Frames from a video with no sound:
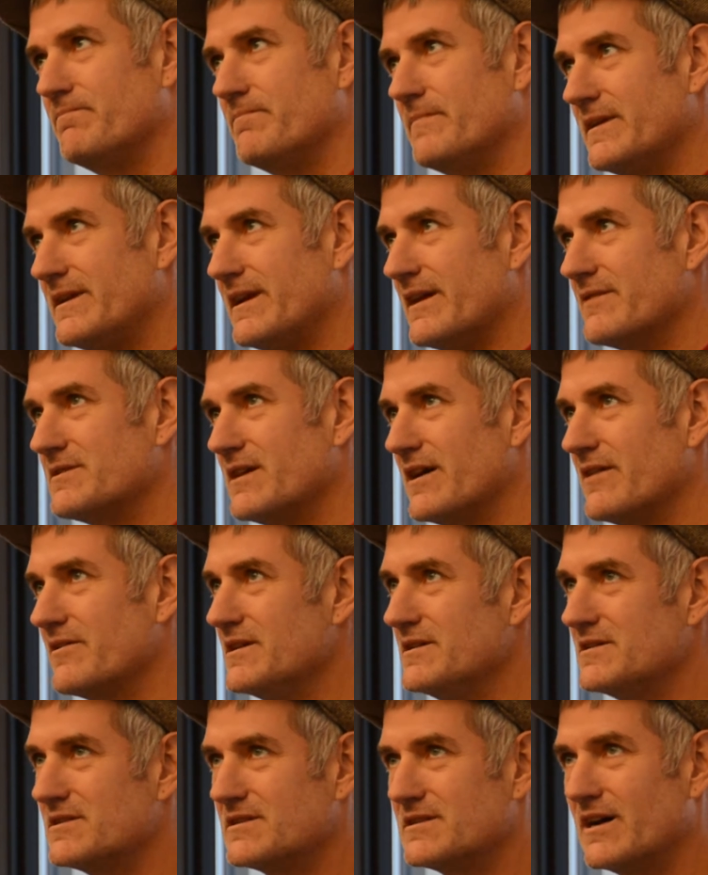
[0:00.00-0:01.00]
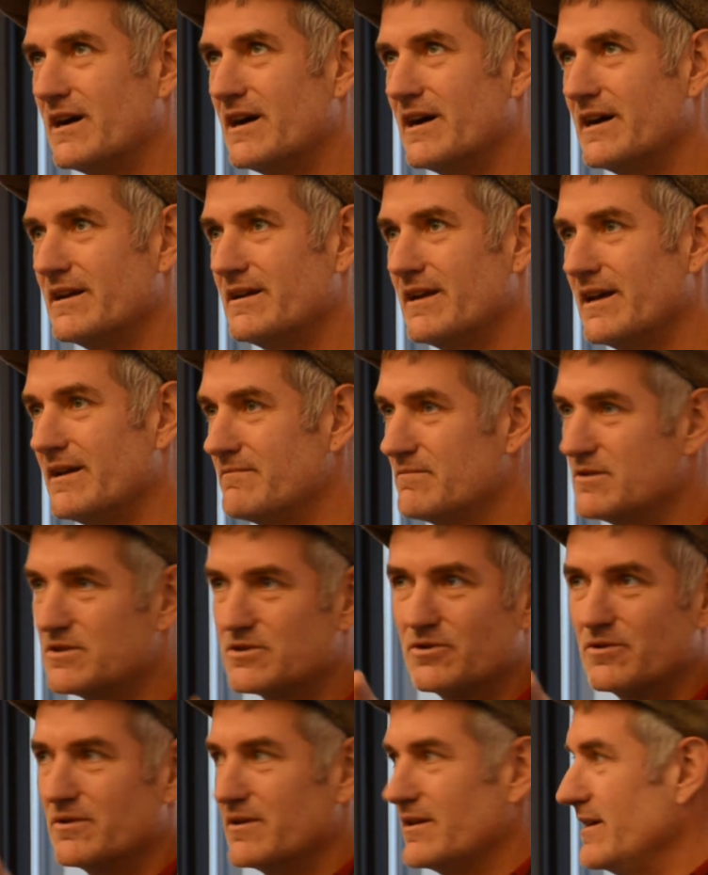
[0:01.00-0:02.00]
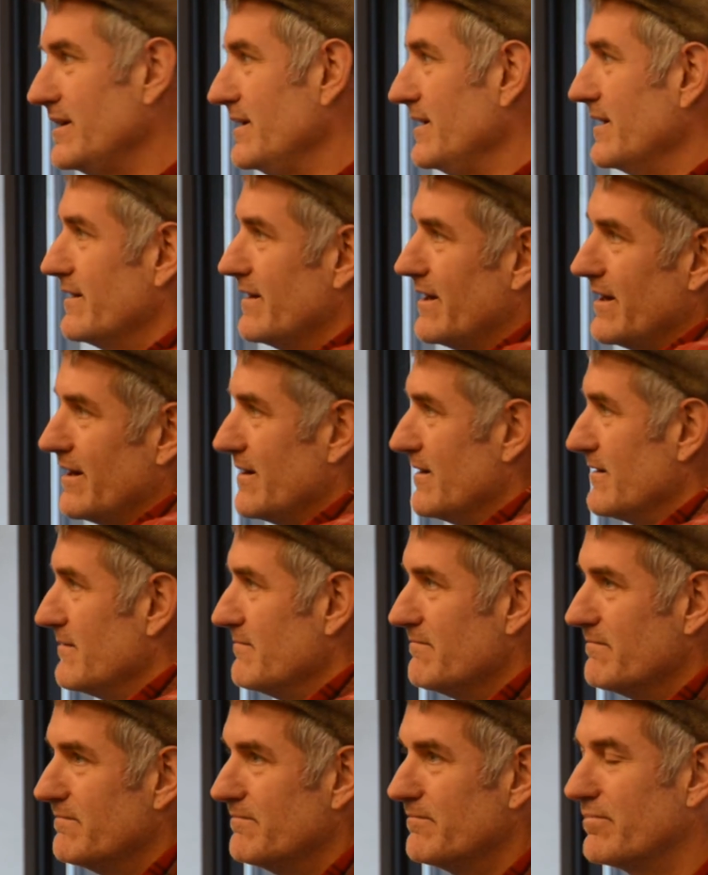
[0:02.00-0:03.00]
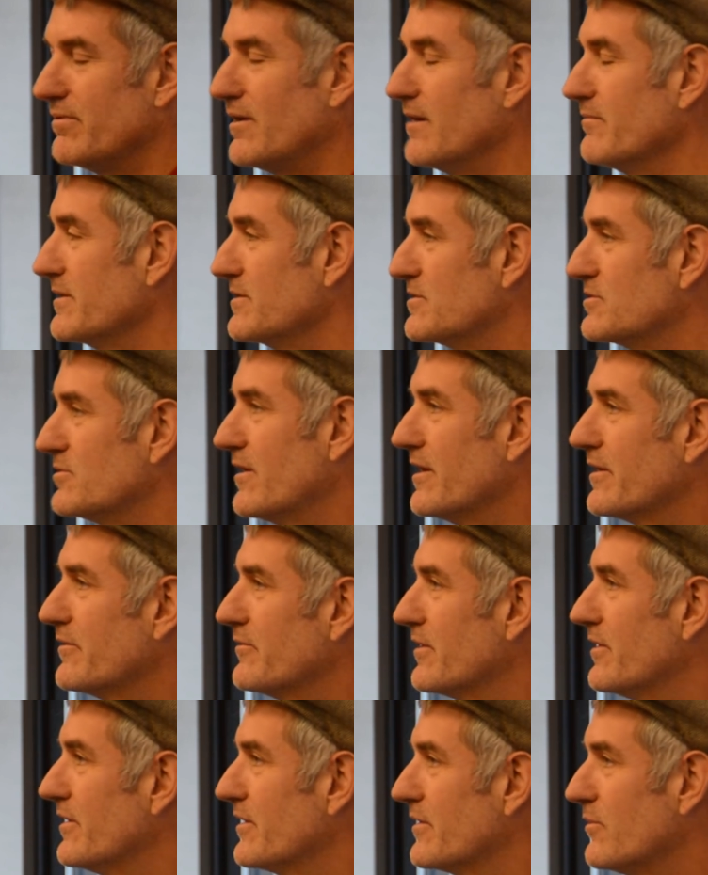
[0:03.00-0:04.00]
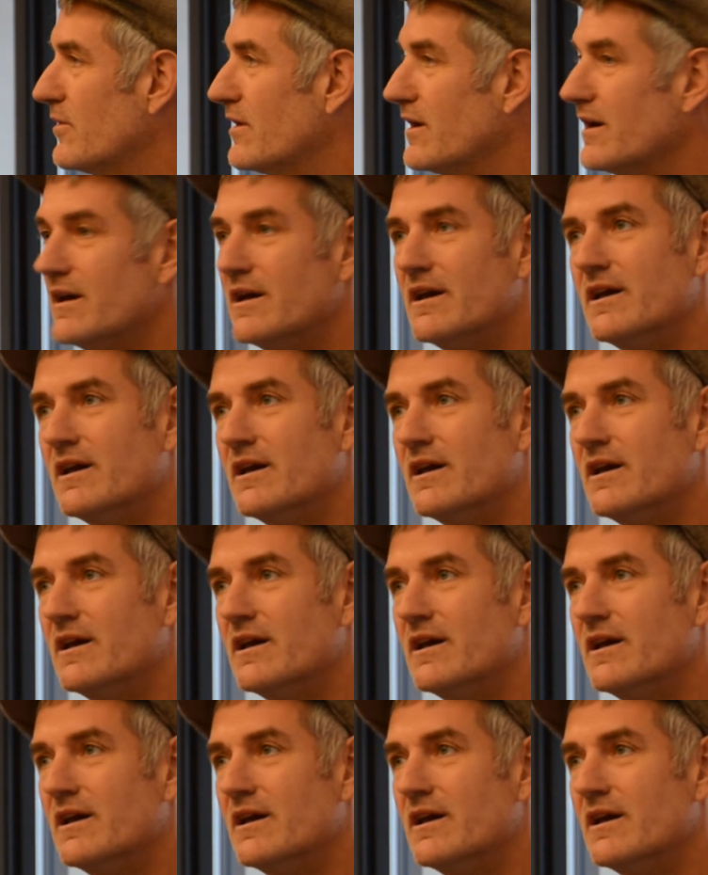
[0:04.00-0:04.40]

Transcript: the downtown east side, and certainly probably Toronto and Ottawa,